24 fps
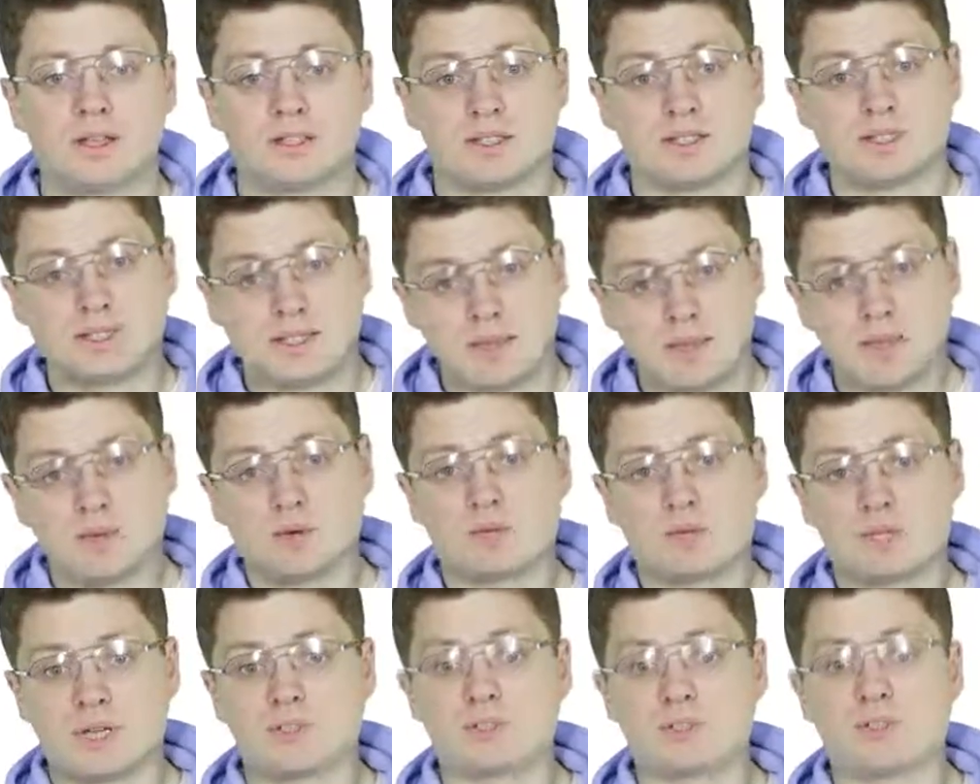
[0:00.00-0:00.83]
This
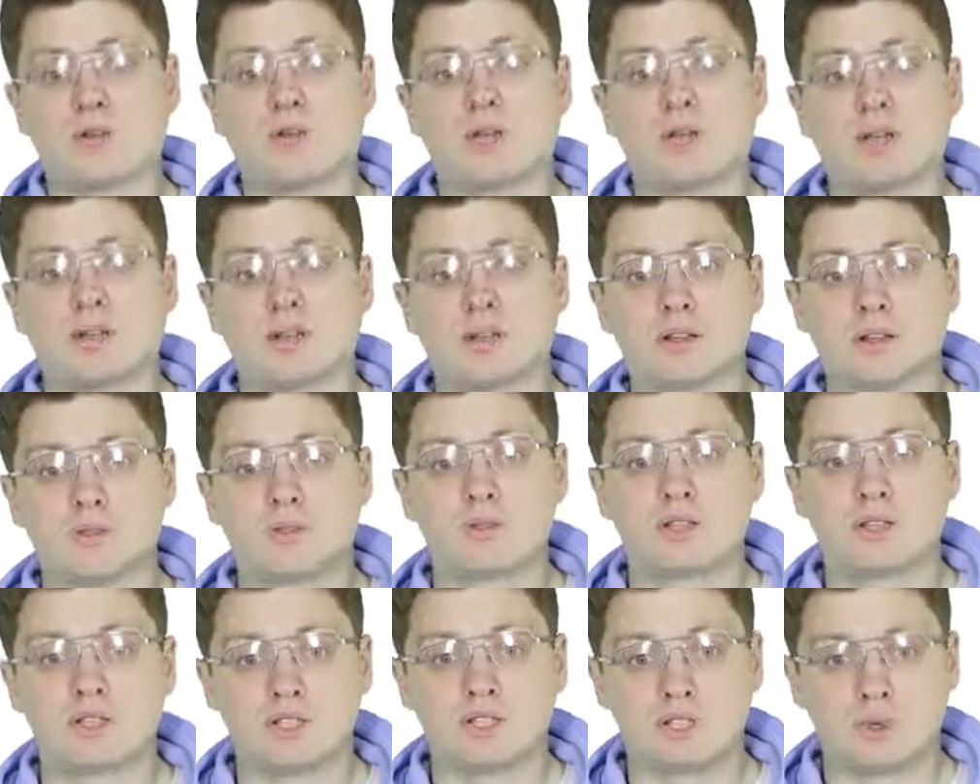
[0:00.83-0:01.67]
allows us to
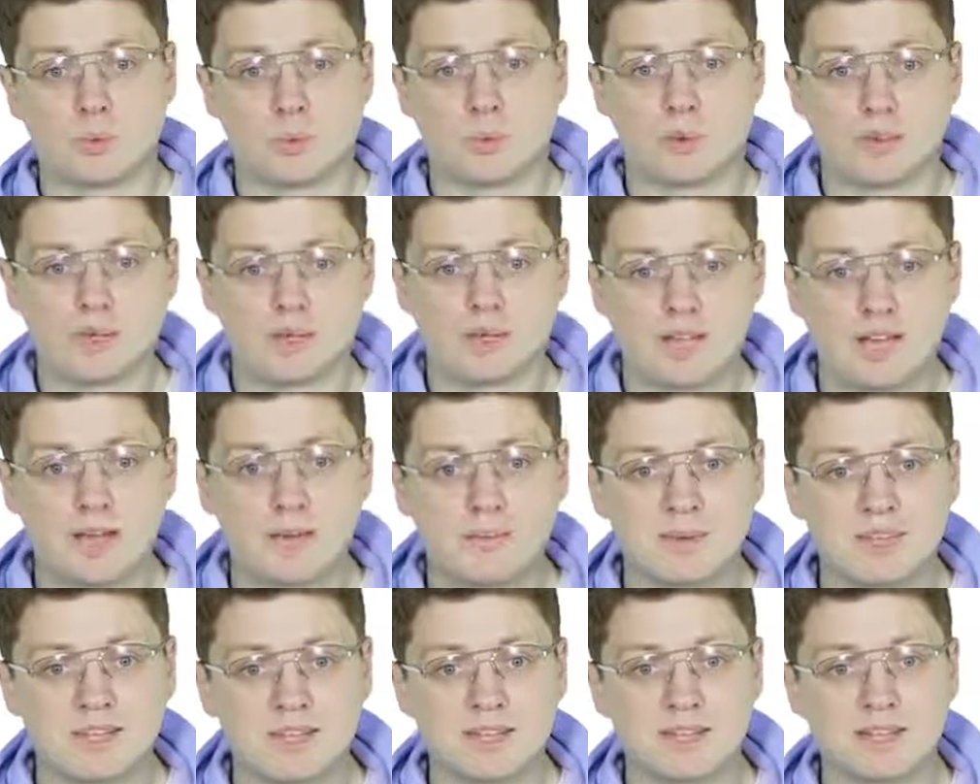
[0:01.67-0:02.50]
conclude that the whole
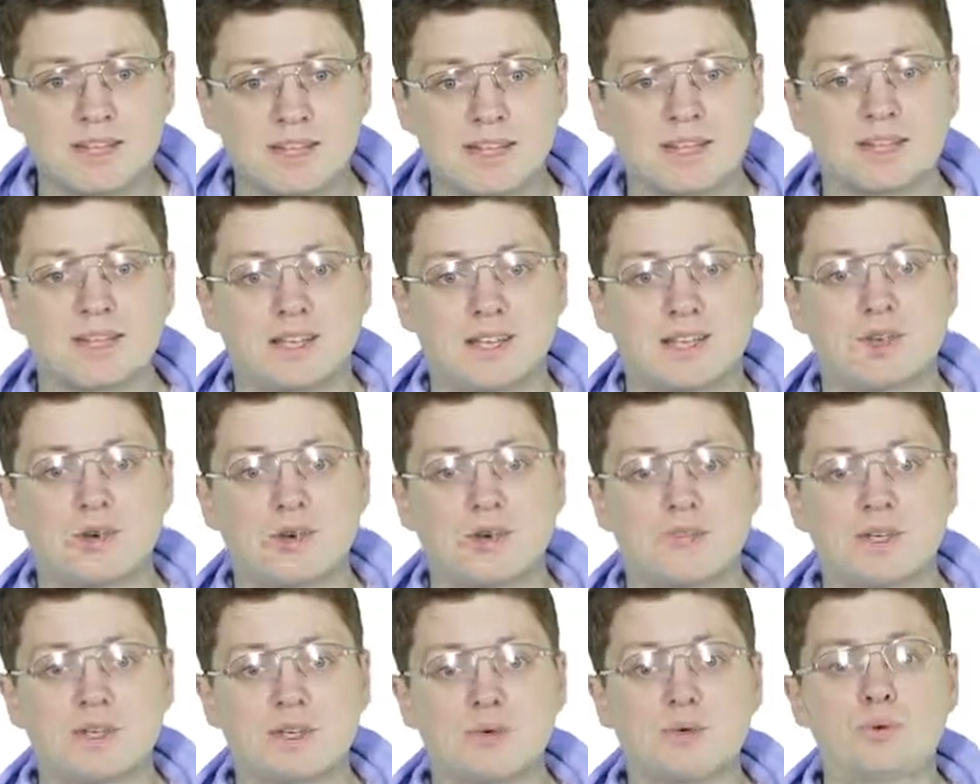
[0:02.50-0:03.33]
sum is at least n
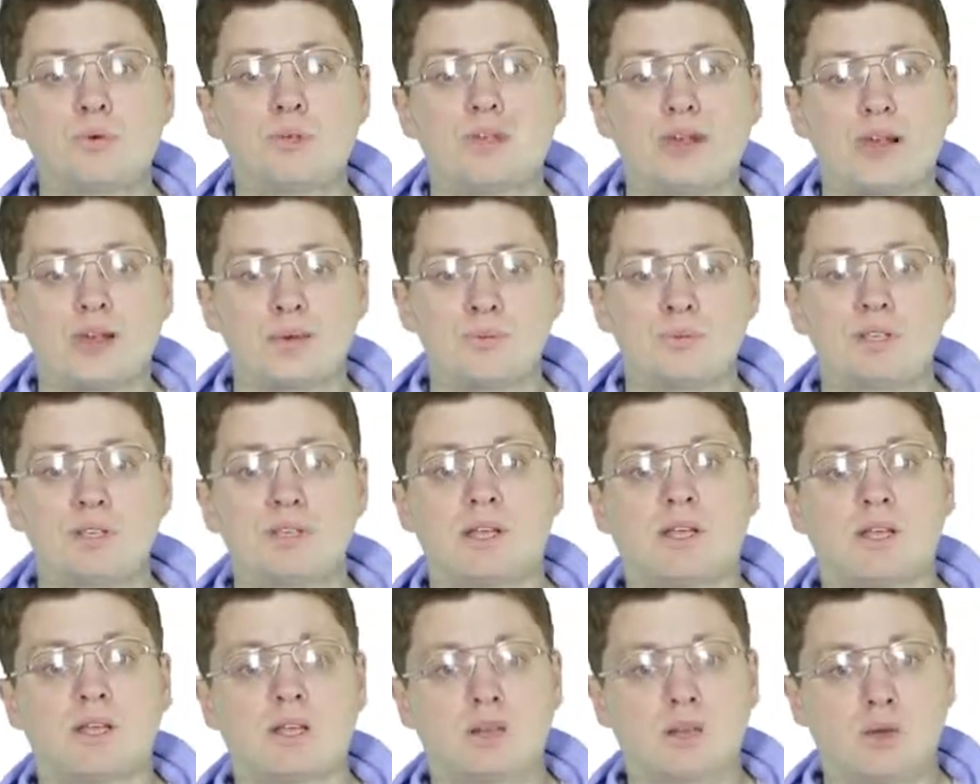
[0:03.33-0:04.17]
over 2
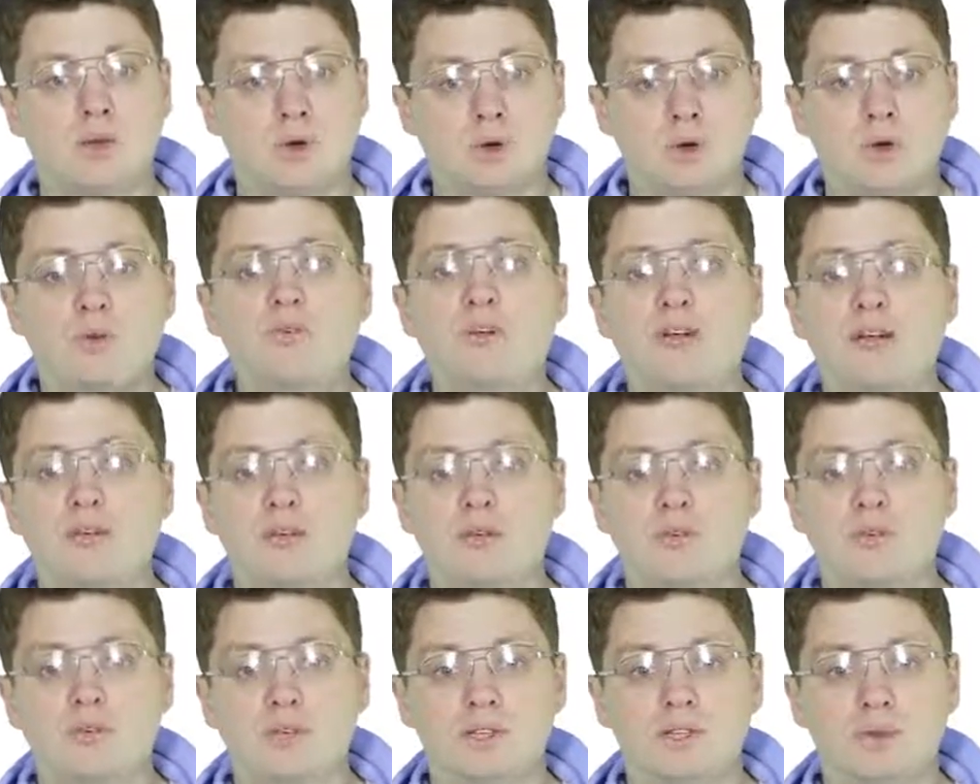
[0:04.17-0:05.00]
times log of n
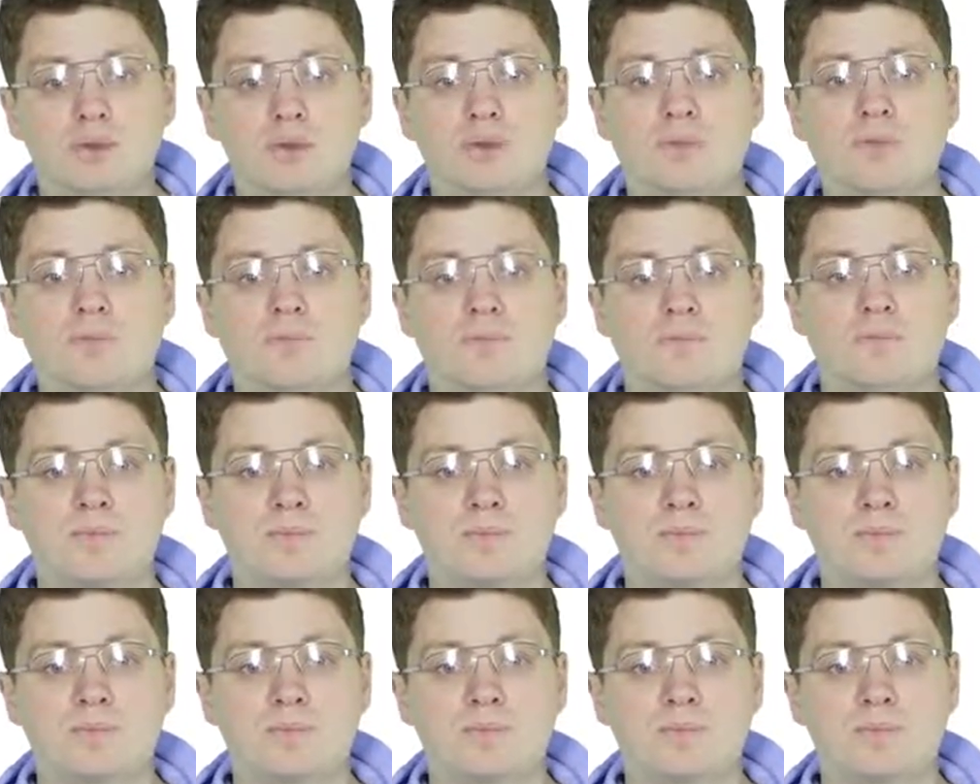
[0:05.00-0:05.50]
over 2.